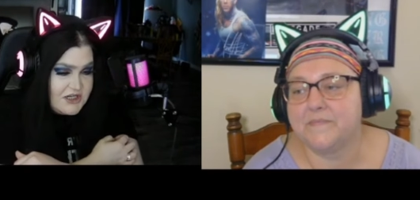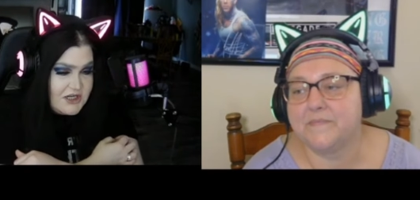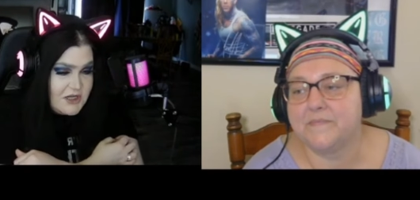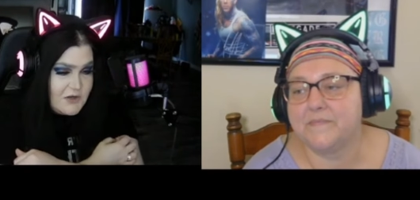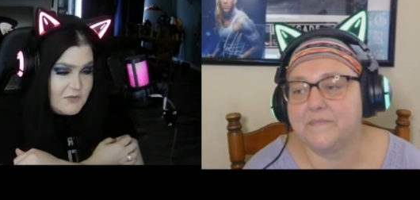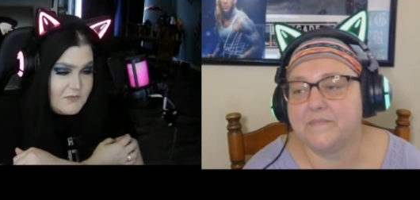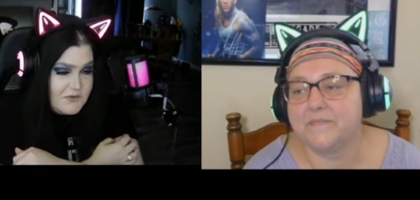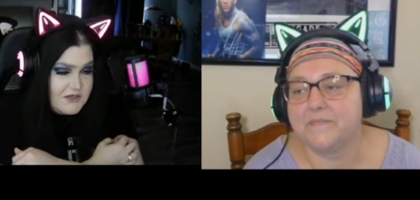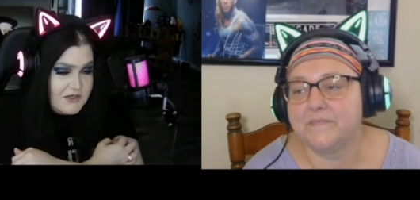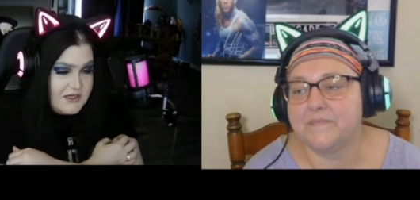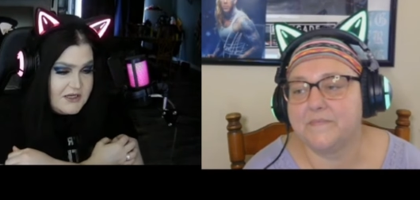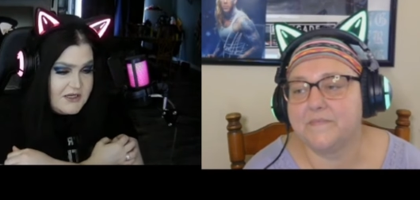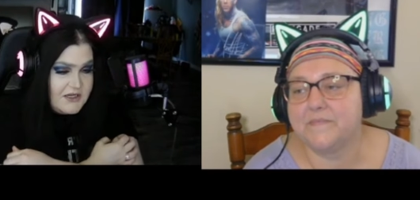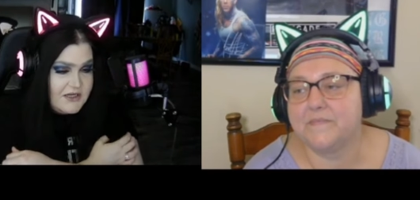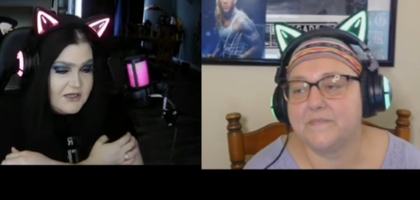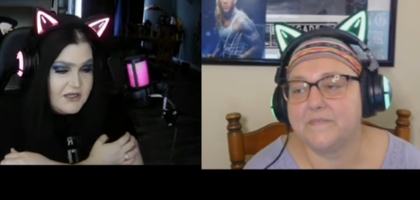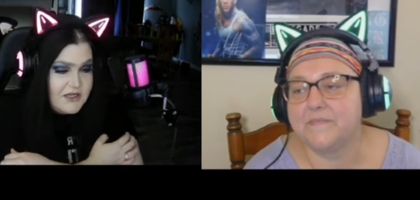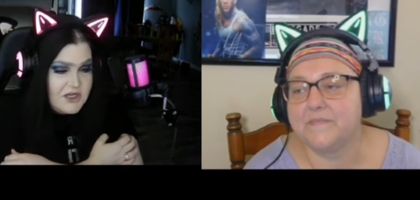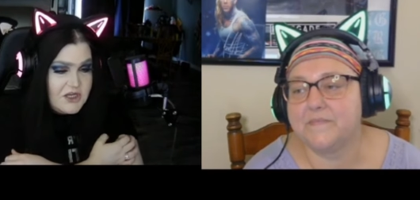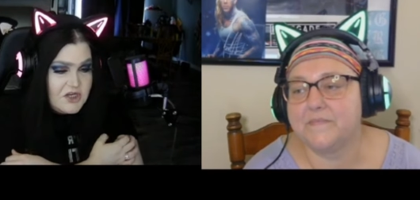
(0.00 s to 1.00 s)
Speaker 1: And he
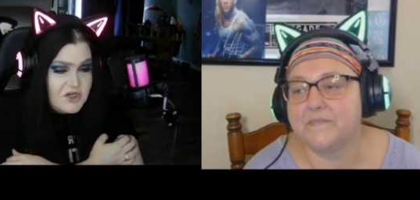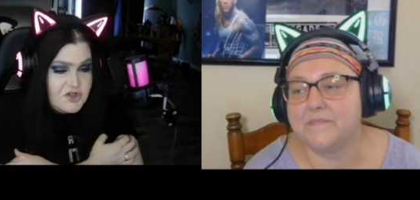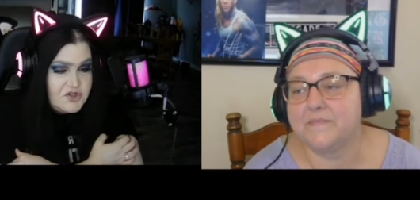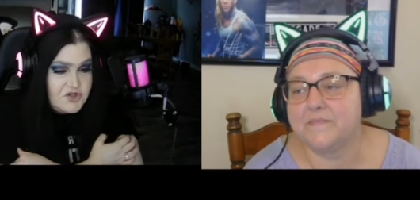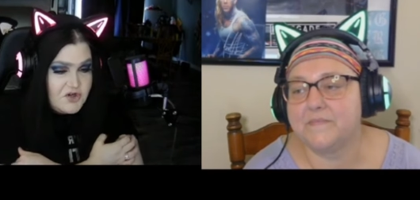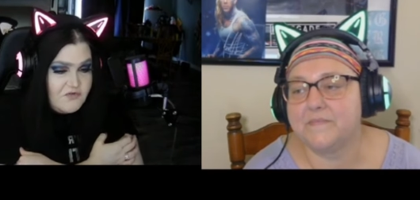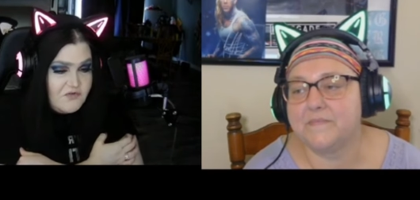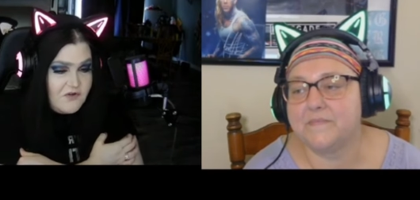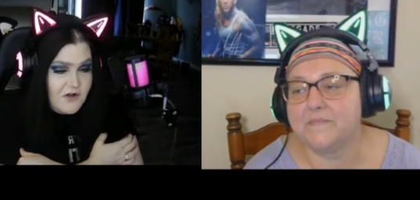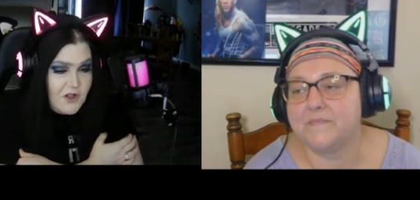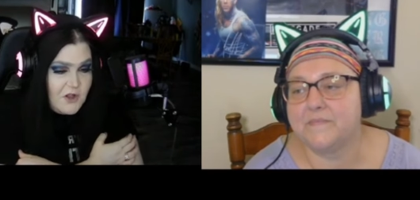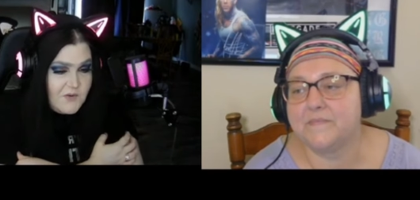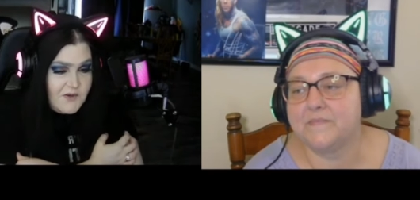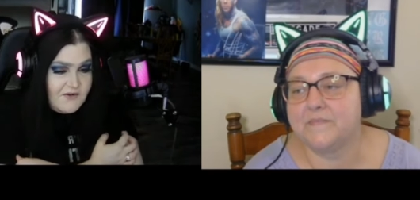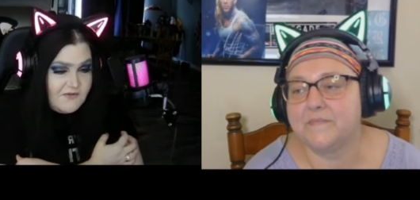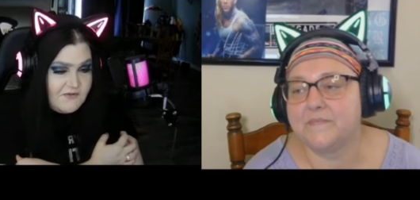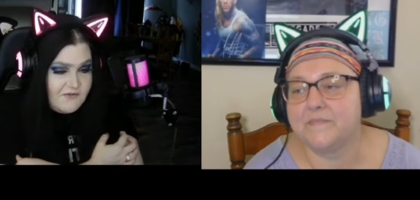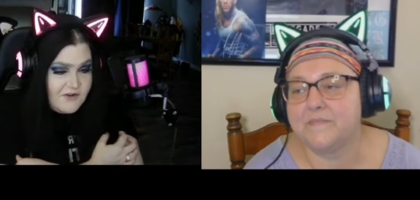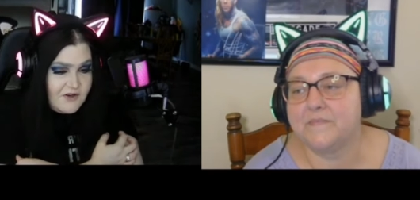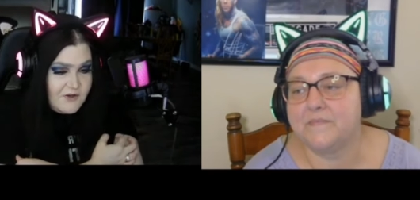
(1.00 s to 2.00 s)
drove all the way
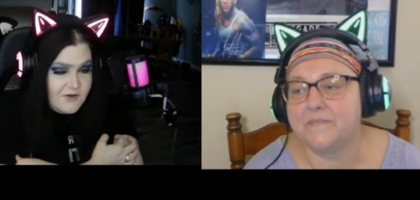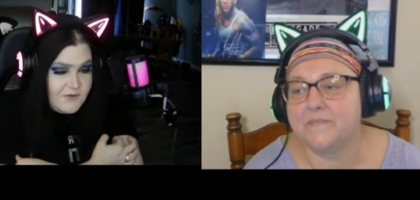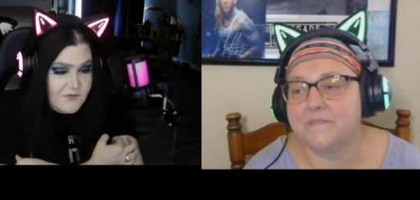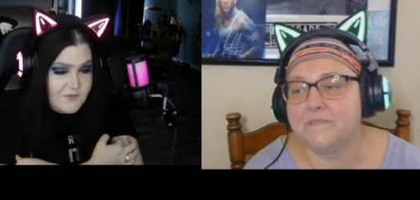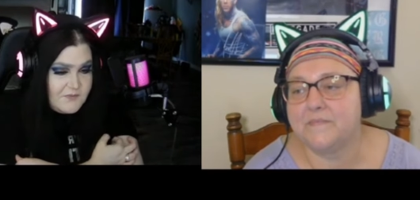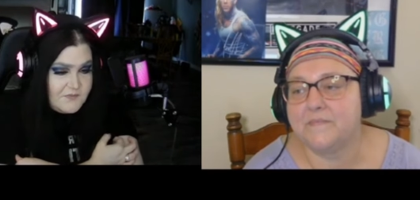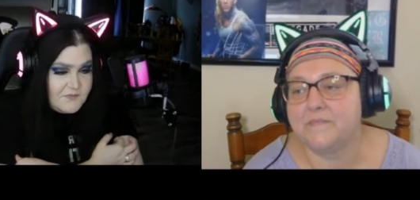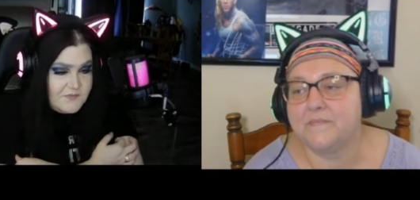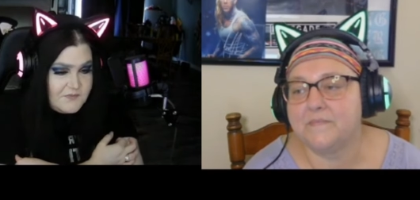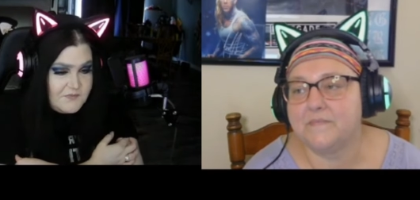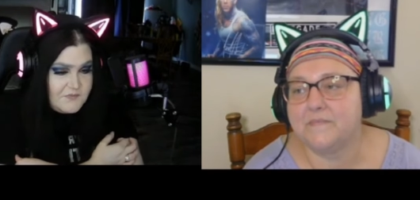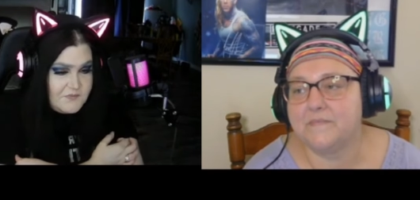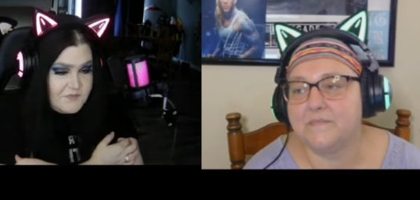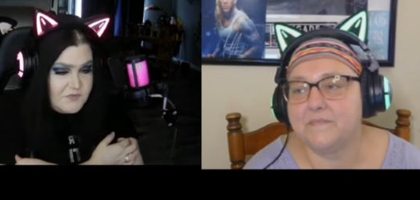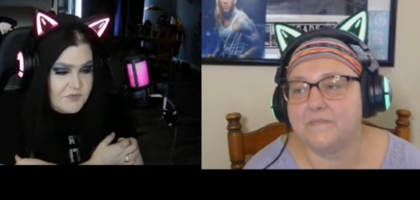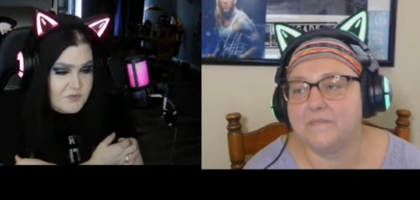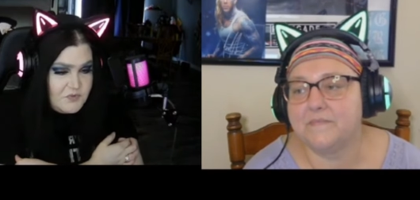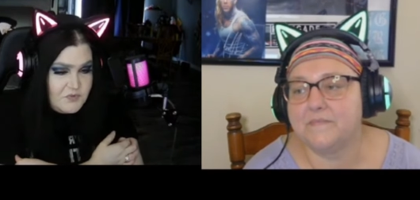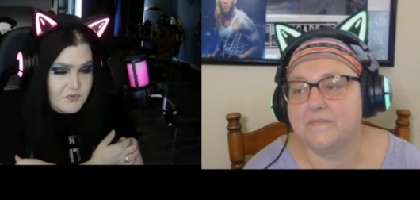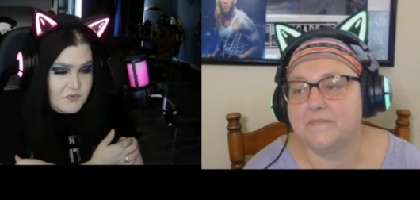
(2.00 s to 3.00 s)
from
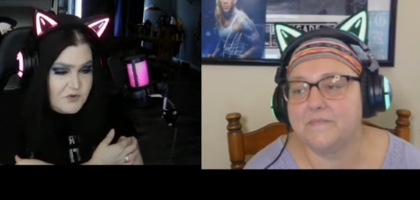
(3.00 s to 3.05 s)
where